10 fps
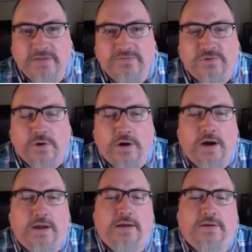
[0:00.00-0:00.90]
Florida
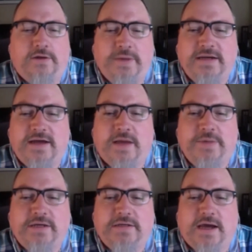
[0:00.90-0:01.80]
and a little bit of time in
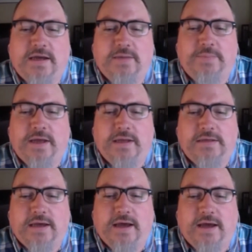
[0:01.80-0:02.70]
Kentucky, but
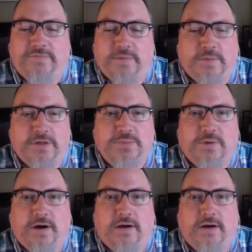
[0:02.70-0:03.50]
uh, for the most part,